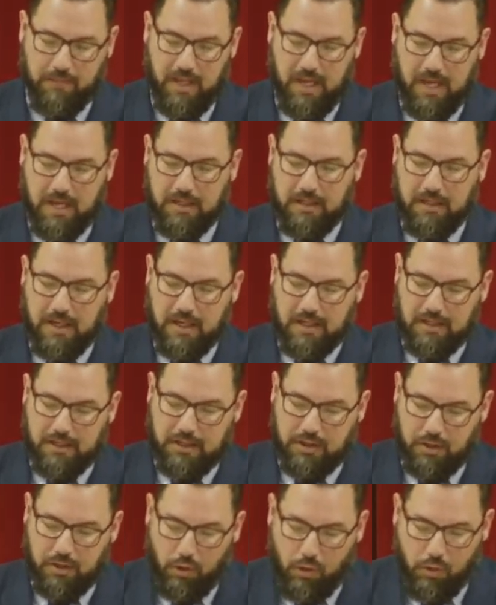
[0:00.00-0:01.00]
and yet
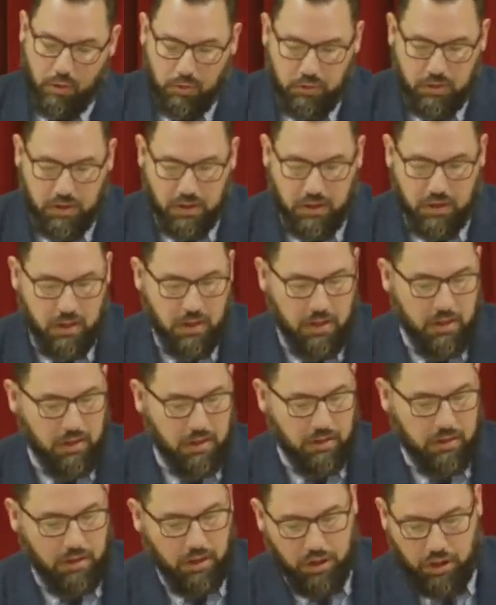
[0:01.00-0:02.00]
sold
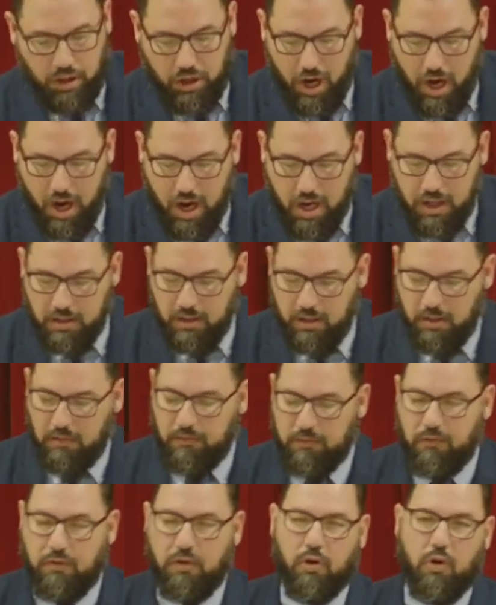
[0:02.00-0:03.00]
the God
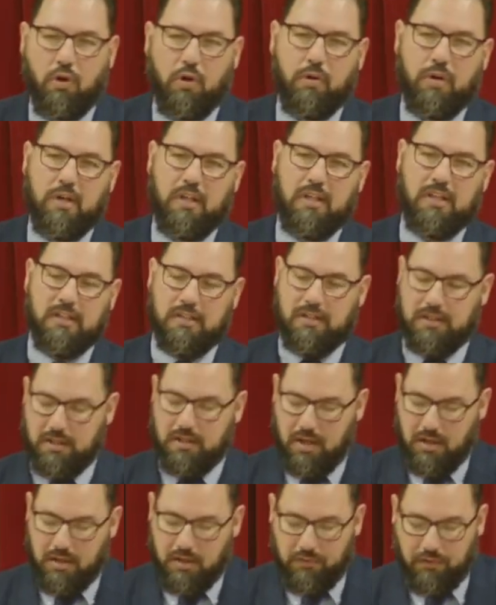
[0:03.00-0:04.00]
of glory, the
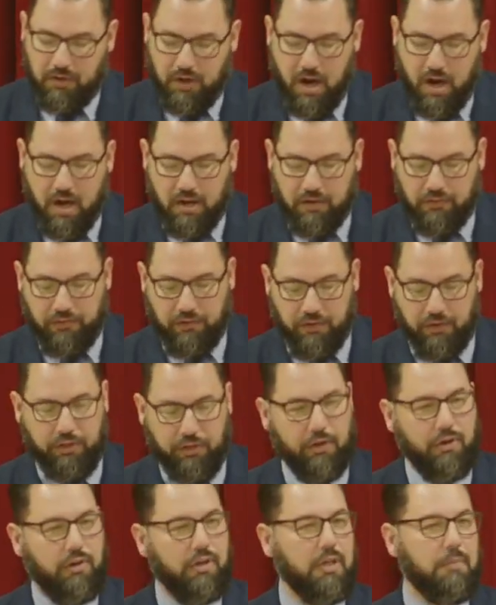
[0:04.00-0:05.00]
Son of God, for
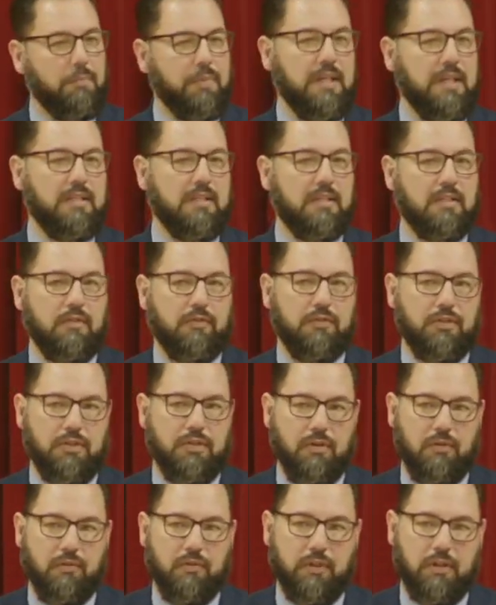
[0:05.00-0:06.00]
30 pieces of
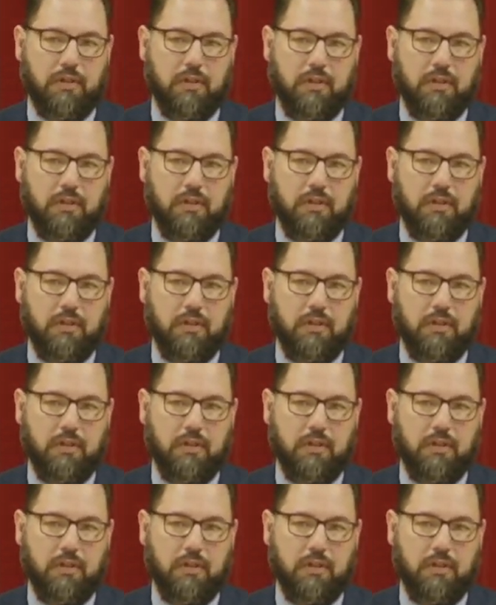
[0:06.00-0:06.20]
silver.